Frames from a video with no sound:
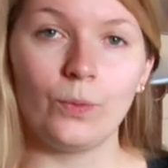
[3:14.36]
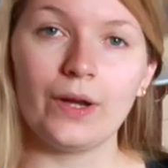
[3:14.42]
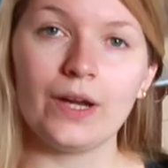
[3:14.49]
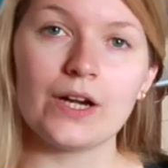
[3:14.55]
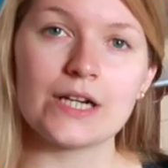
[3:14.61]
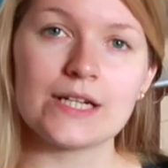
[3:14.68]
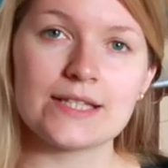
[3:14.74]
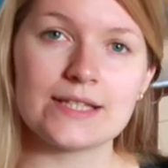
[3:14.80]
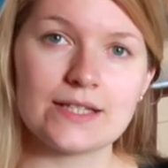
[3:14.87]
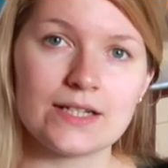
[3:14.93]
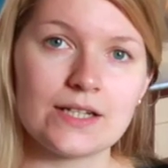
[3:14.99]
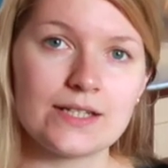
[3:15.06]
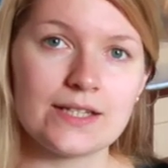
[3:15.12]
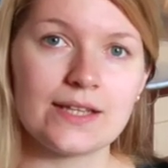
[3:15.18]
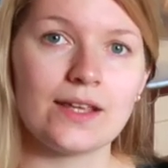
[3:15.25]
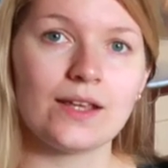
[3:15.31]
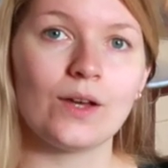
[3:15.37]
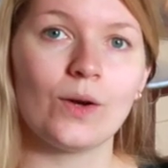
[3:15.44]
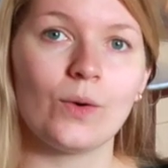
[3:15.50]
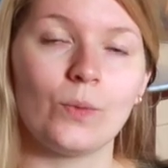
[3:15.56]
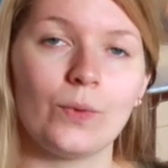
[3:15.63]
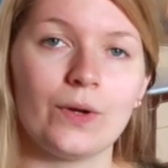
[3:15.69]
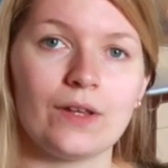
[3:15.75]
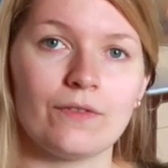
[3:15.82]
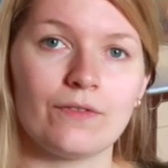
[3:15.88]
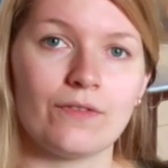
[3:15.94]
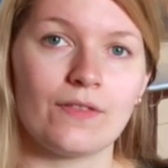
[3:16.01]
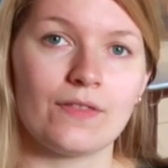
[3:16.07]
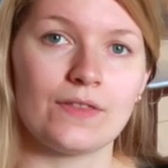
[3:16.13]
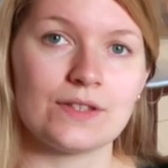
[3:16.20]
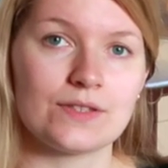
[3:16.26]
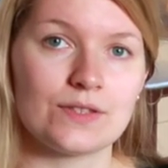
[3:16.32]
We are starting
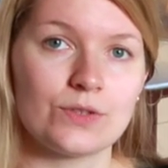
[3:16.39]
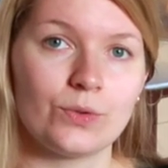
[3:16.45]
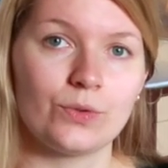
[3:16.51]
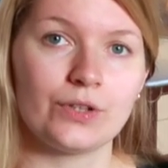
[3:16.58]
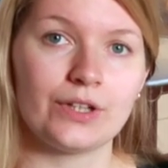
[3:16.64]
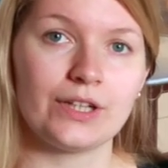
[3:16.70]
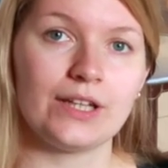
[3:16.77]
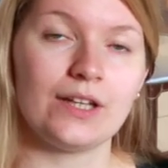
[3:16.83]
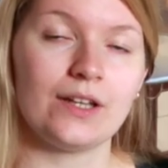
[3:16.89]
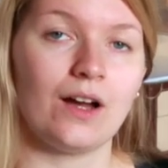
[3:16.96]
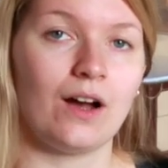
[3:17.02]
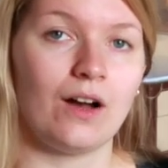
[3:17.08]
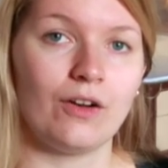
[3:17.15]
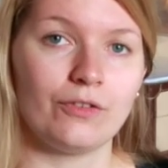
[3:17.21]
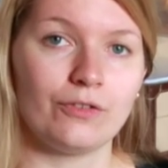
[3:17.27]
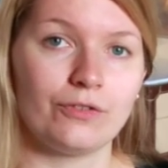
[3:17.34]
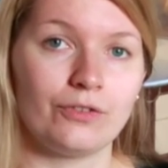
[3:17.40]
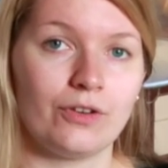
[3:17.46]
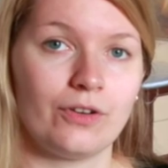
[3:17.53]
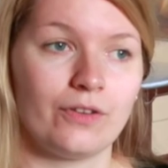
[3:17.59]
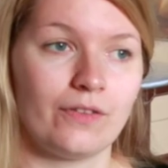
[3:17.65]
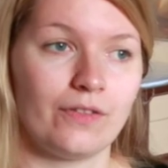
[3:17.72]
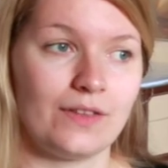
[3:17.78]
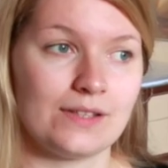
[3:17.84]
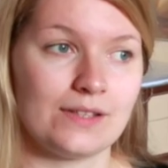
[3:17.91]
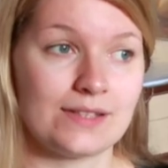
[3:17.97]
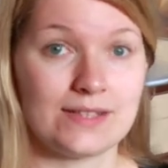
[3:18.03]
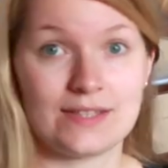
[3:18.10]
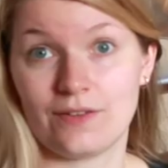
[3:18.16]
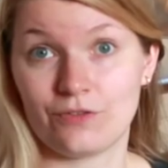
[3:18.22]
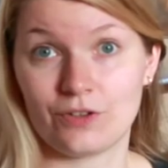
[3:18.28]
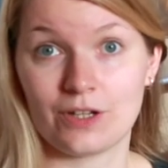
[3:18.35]
with the story of
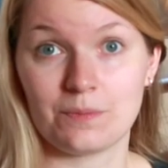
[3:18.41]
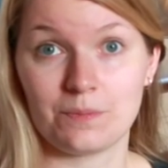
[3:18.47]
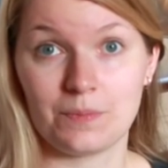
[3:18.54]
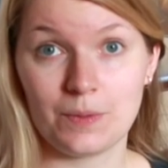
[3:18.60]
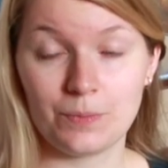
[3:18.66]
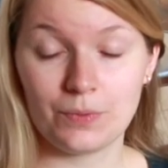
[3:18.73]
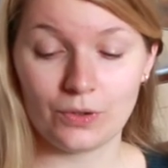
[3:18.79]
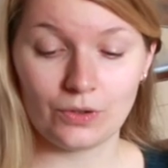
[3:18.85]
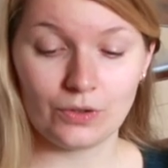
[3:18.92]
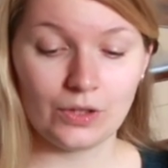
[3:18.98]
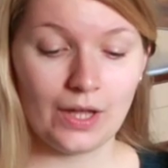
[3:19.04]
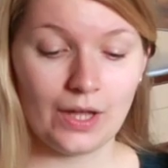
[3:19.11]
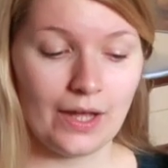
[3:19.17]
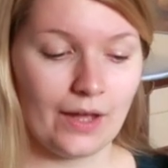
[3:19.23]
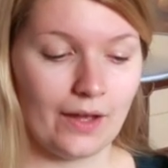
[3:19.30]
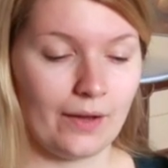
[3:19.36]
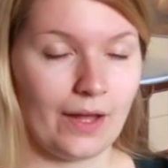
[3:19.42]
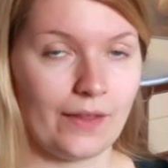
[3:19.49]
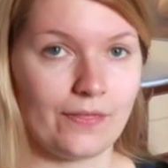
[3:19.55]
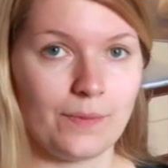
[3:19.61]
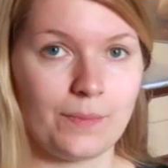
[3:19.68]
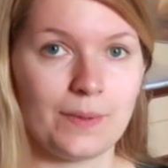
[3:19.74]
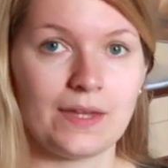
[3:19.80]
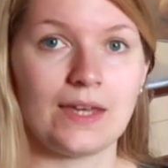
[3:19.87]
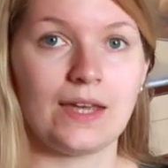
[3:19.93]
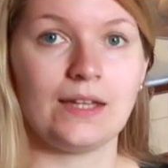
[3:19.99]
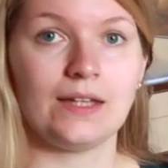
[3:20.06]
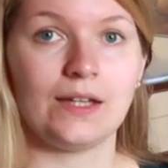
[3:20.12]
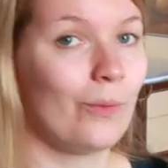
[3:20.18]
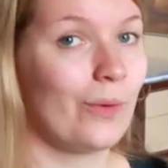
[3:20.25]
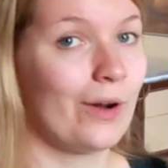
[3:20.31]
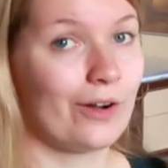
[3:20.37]
these different people. At the
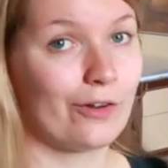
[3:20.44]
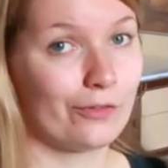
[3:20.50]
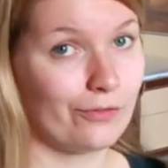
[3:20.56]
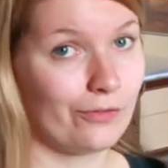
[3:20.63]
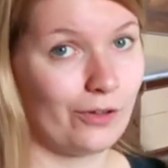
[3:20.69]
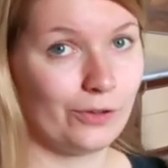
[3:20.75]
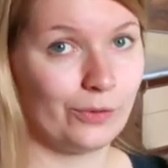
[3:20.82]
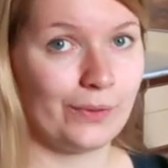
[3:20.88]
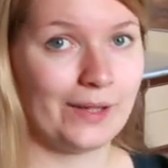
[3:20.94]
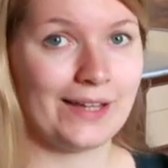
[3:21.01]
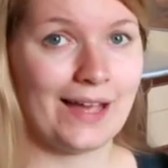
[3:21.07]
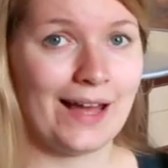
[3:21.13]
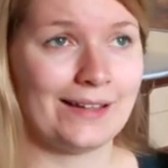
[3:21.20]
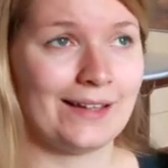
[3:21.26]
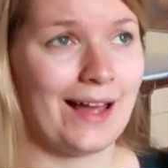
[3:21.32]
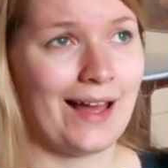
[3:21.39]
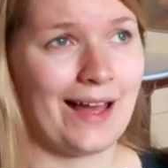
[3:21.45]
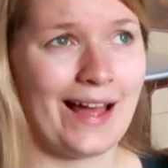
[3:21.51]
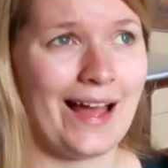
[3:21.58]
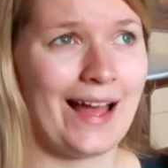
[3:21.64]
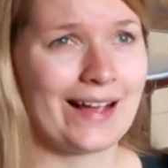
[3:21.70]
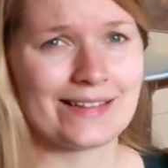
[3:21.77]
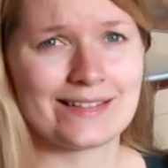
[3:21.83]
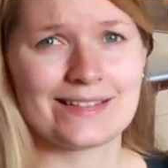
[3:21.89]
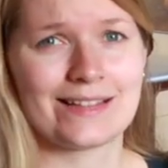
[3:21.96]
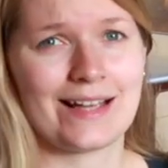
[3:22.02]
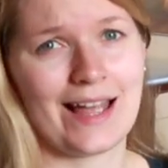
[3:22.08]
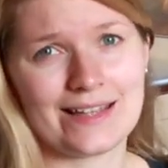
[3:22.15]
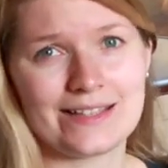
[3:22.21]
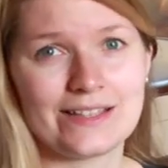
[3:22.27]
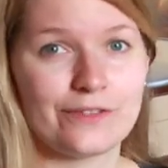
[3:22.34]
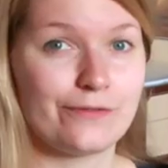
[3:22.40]
beginning, we're following an ex
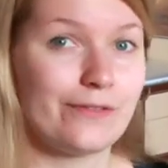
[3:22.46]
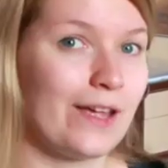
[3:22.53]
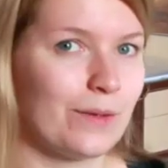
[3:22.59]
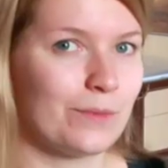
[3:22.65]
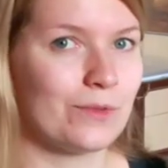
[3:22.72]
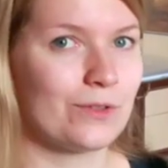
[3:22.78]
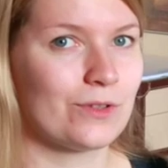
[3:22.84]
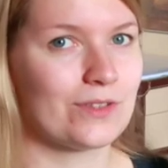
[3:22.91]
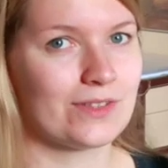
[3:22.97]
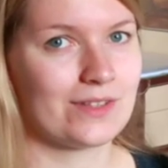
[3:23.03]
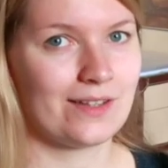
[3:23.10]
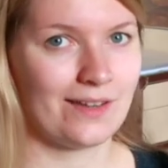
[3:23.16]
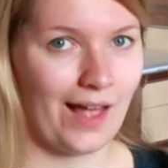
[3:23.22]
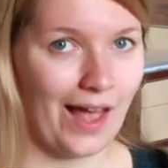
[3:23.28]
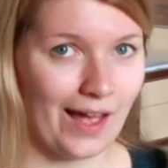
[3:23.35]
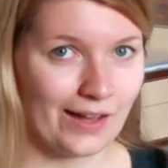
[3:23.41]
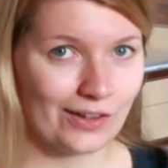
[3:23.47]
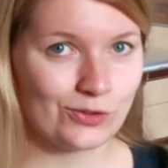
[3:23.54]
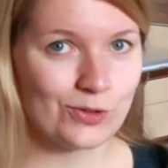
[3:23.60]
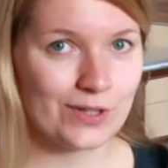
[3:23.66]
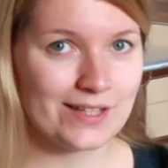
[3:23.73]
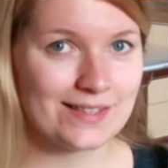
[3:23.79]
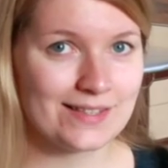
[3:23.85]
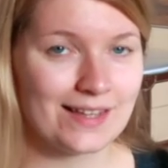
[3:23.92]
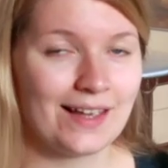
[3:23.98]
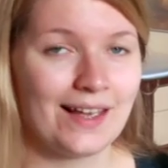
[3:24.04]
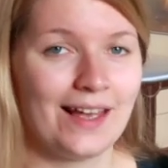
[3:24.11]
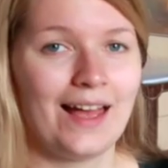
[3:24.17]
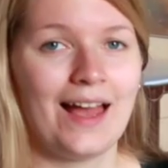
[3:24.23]
kind of famous actress,